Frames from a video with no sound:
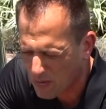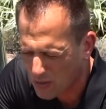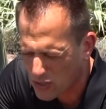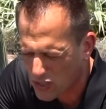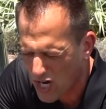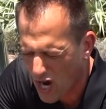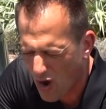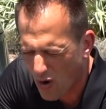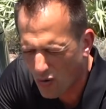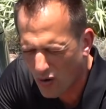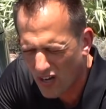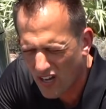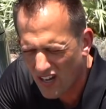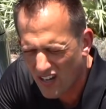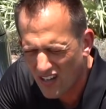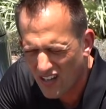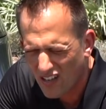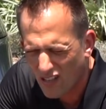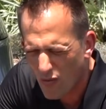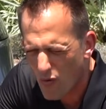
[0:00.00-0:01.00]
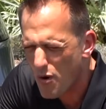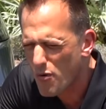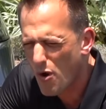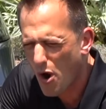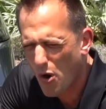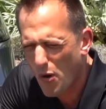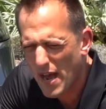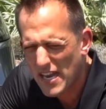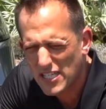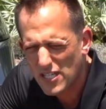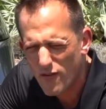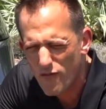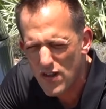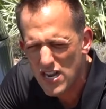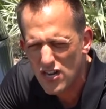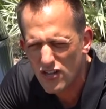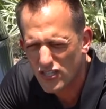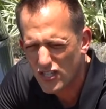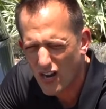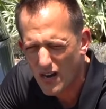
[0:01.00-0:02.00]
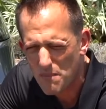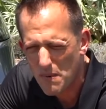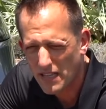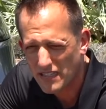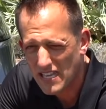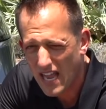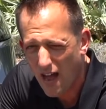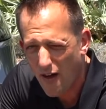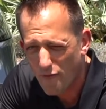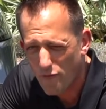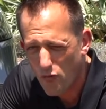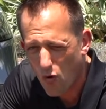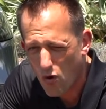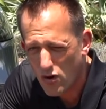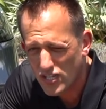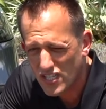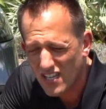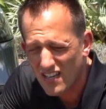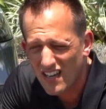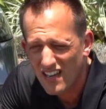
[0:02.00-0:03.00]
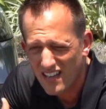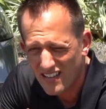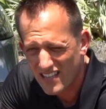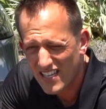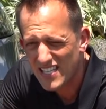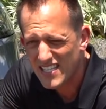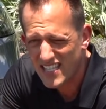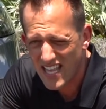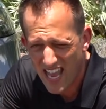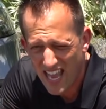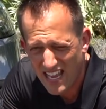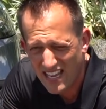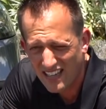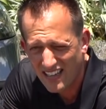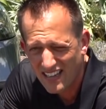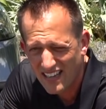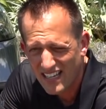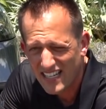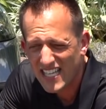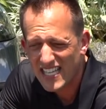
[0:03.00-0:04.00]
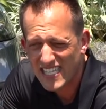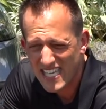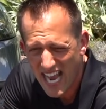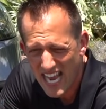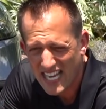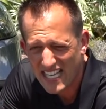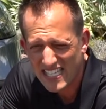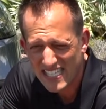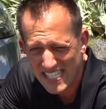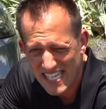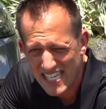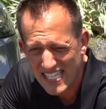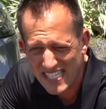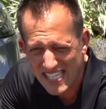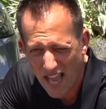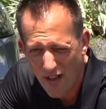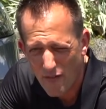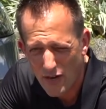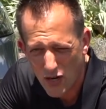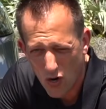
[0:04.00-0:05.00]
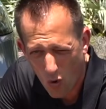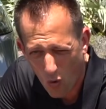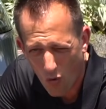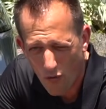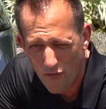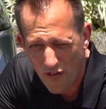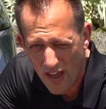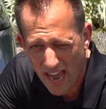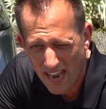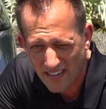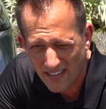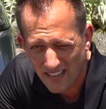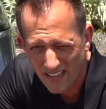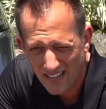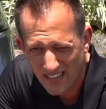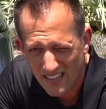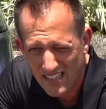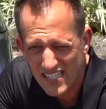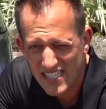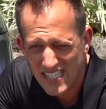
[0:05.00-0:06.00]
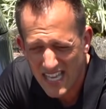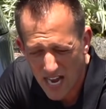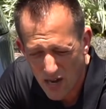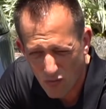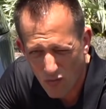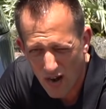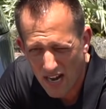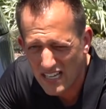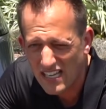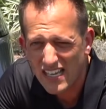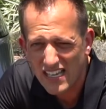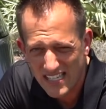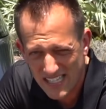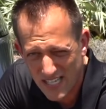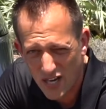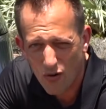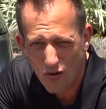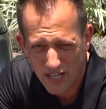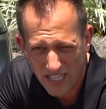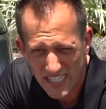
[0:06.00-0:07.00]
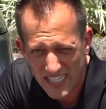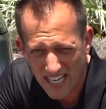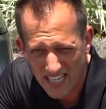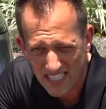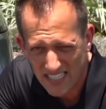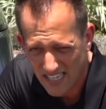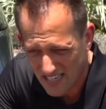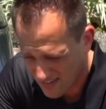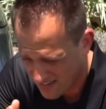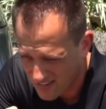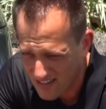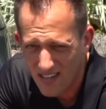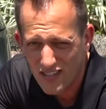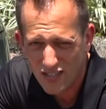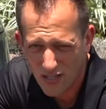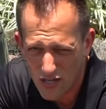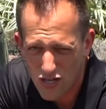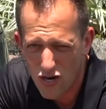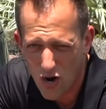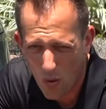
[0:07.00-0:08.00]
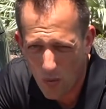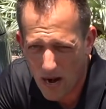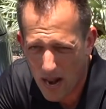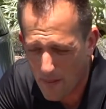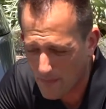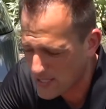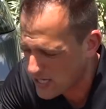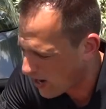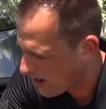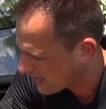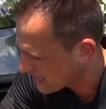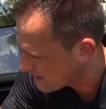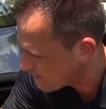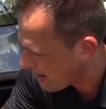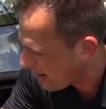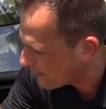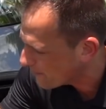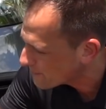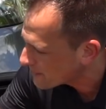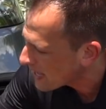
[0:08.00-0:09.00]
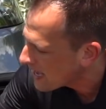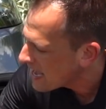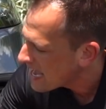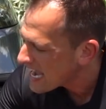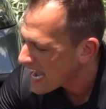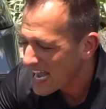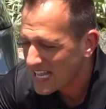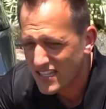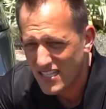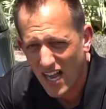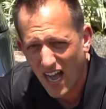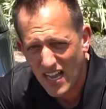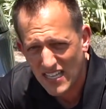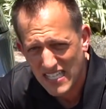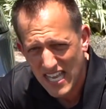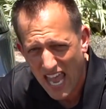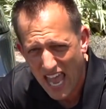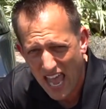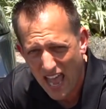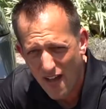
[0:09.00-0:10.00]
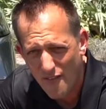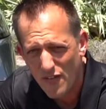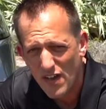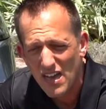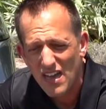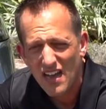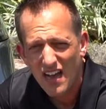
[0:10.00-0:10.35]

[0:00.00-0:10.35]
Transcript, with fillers: well, Joe, three-row SUV, you're talking about downforce? This thing could take a C7 Corvette Stingray 0 to 60. So you know what I'm talking about. It does have